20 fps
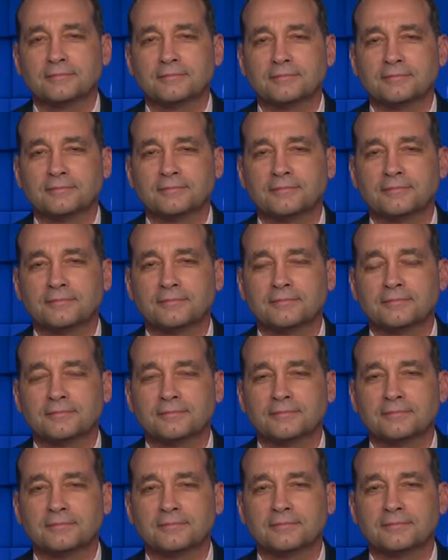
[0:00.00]

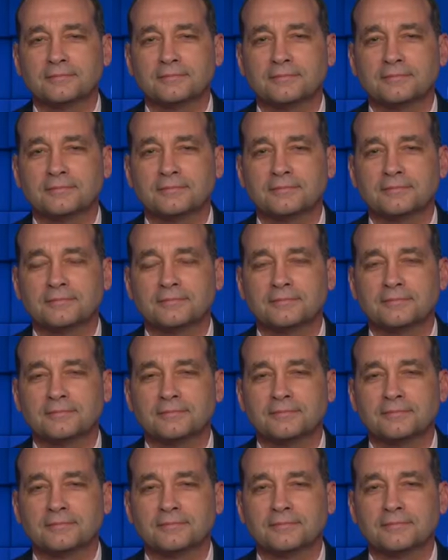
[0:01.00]

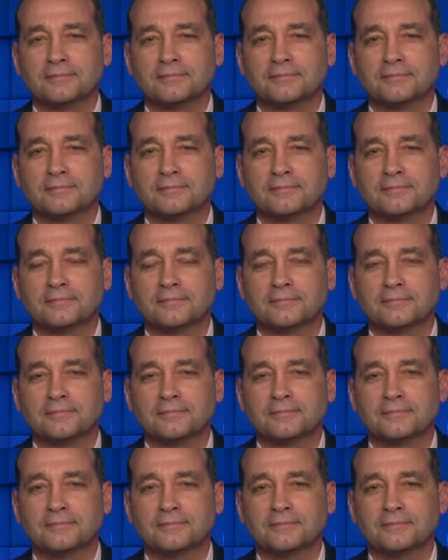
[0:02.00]

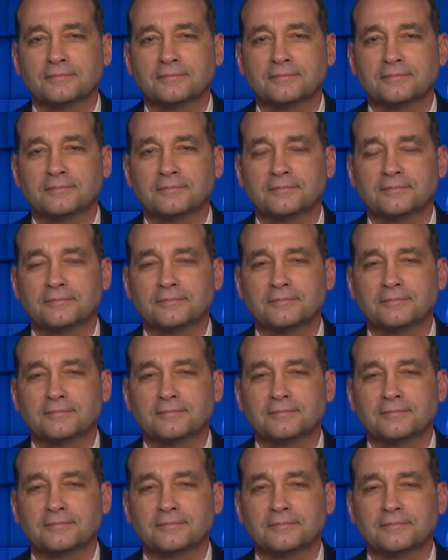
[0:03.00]

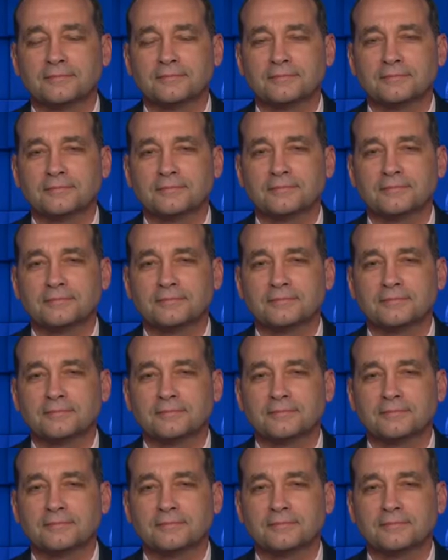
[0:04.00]
This person isn't speaking.